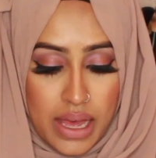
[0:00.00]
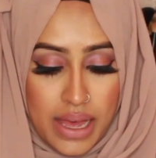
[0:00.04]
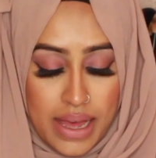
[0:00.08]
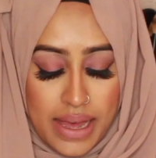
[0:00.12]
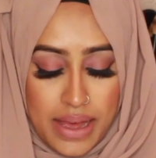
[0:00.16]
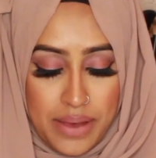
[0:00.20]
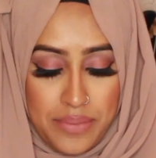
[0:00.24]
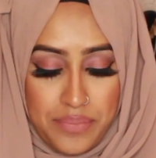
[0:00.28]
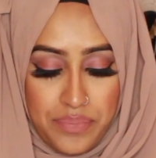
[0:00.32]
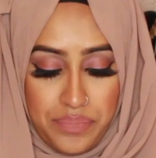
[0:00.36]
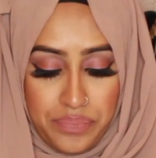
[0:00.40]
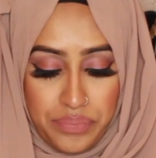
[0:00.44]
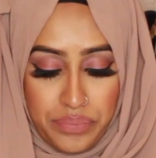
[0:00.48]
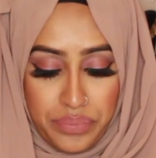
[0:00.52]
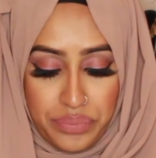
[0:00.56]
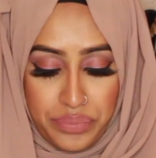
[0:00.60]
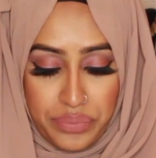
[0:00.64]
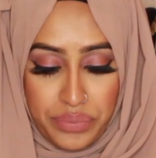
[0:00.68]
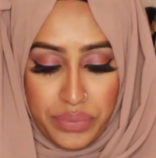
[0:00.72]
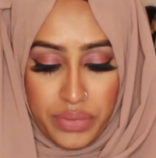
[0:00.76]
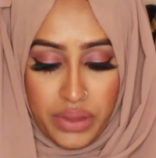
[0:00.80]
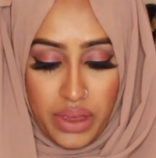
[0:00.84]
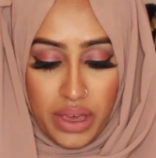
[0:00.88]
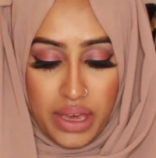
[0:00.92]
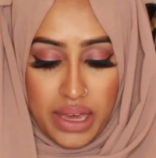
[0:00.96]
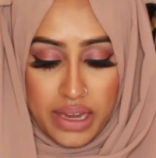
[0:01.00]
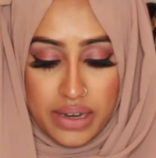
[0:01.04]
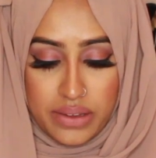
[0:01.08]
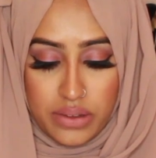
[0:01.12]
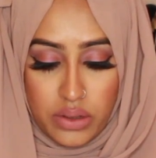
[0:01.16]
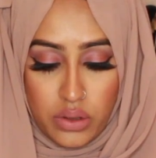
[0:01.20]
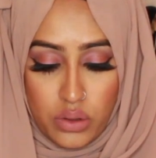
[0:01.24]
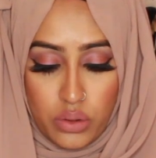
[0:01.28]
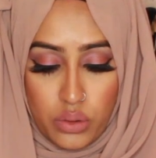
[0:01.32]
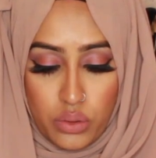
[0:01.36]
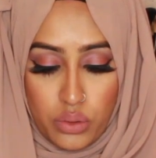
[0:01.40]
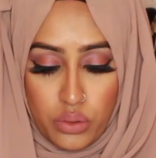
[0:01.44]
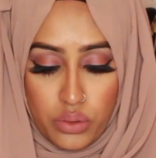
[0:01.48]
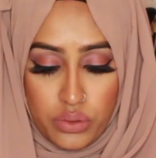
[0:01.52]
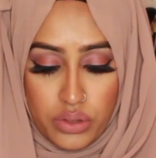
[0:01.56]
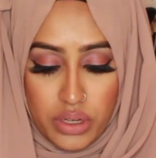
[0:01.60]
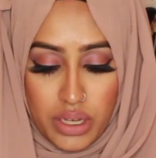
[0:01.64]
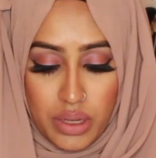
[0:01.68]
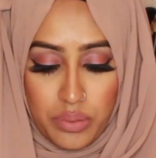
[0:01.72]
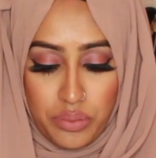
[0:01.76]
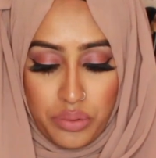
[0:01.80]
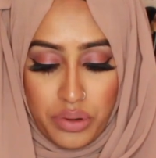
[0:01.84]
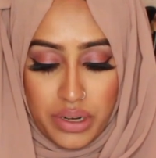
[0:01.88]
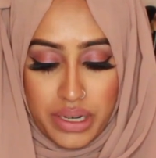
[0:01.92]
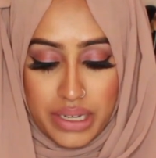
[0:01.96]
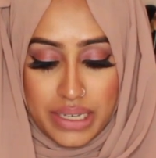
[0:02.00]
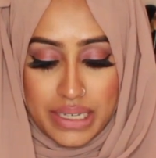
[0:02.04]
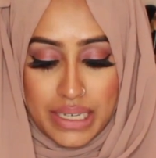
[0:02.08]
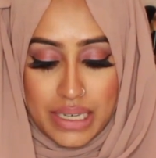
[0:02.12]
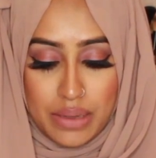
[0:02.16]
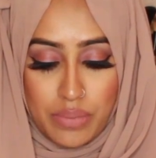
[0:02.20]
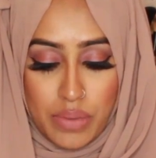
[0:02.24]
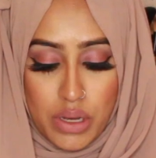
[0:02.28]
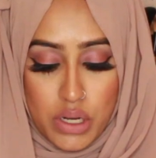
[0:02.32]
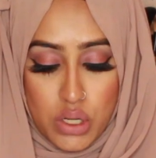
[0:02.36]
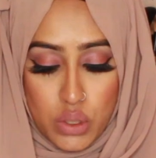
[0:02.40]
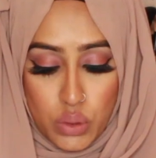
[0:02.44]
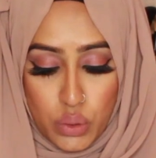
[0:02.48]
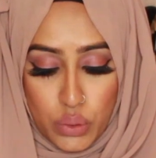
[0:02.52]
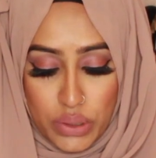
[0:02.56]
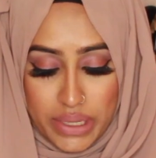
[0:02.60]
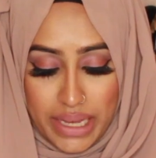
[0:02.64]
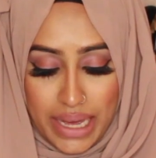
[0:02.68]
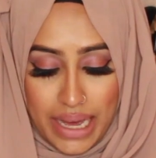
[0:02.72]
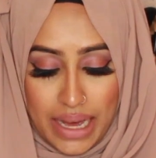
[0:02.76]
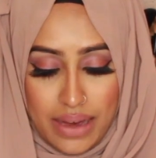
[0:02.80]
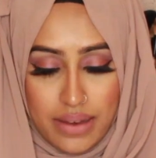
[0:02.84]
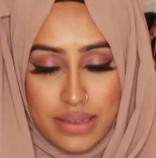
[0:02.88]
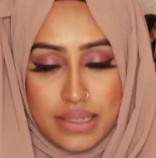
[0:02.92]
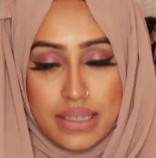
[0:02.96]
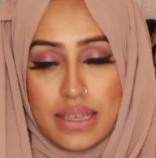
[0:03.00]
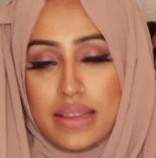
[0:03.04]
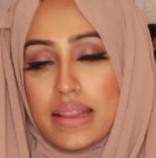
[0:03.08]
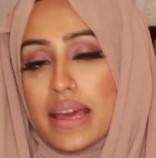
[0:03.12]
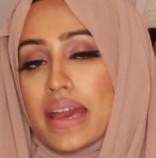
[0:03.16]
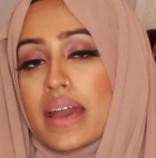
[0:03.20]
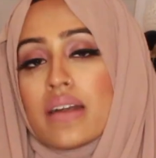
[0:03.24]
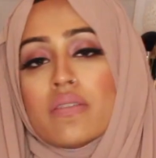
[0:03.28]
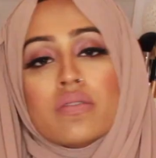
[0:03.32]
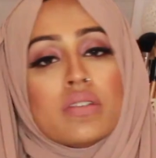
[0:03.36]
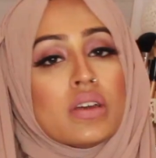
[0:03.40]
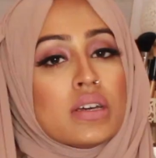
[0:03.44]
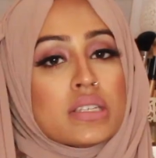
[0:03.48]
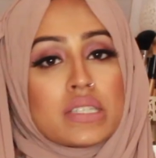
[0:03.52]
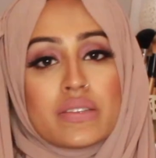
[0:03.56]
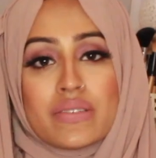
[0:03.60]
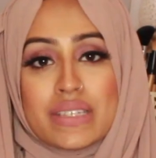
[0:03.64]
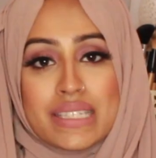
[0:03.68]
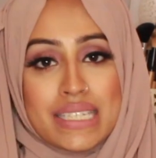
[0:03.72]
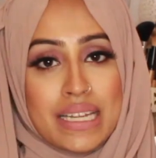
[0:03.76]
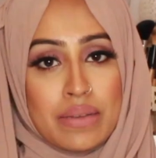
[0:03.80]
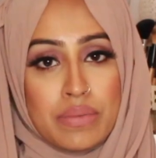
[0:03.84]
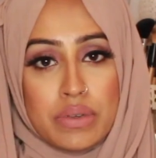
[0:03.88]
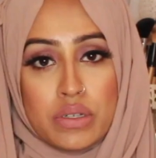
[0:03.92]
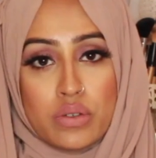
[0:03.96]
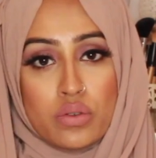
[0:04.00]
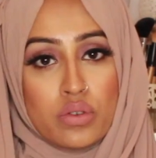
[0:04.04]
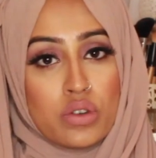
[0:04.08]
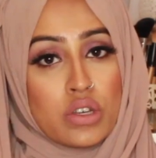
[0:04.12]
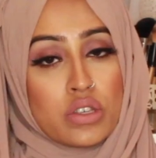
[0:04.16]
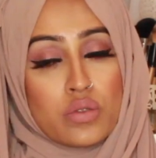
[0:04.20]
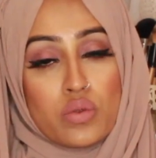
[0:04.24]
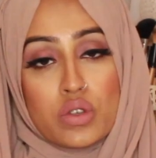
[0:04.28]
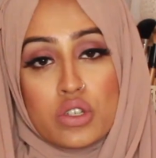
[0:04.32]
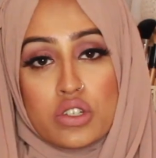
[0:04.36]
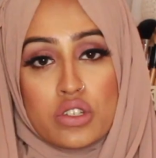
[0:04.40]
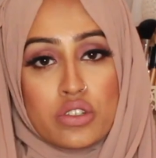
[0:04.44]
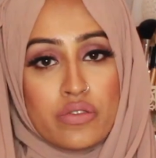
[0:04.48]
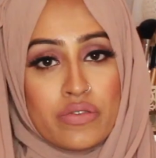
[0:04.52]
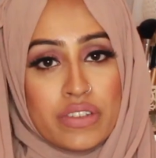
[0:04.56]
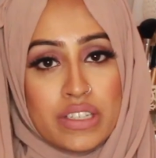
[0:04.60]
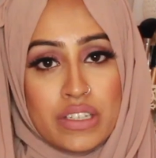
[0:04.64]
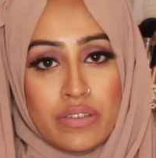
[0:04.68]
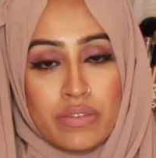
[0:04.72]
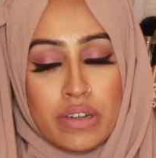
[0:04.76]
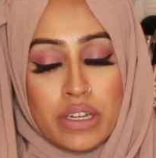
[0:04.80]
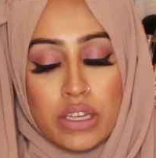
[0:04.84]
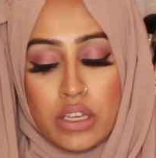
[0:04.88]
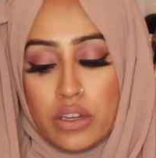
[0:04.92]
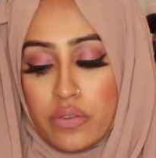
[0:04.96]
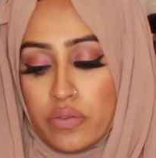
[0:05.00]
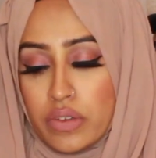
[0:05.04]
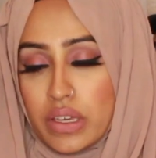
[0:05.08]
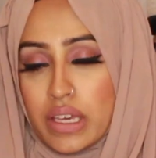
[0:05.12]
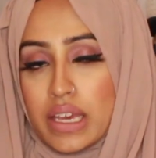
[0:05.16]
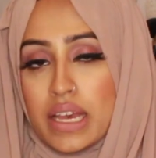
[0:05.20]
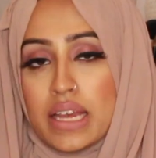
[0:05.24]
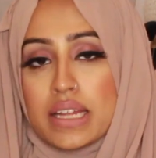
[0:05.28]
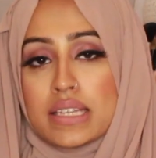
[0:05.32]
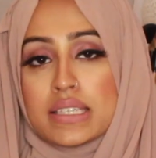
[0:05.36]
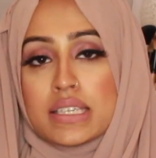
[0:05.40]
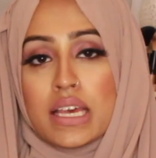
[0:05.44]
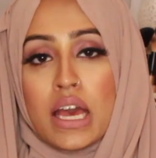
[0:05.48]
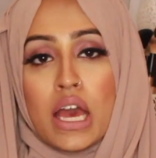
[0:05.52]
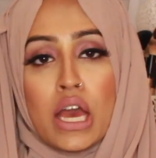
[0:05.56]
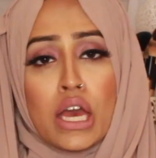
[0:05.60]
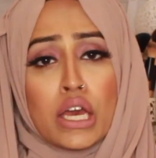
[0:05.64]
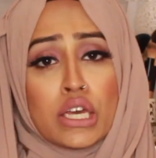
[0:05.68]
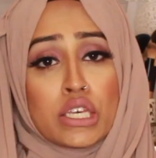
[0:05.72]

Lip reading: And it's called Ibrahim Toy House. They have loads of Islamic toys, which is obviously really good for kids.